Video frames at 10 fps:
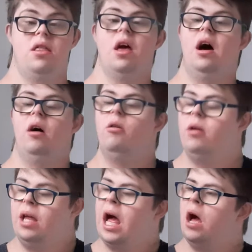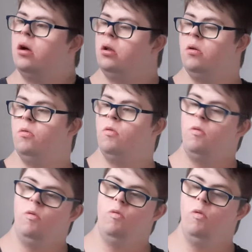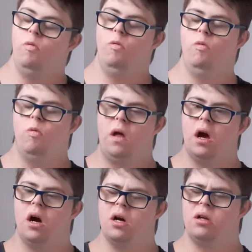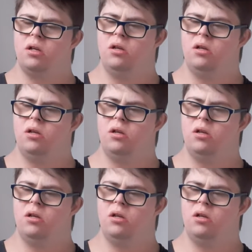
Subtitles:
So yeah, we are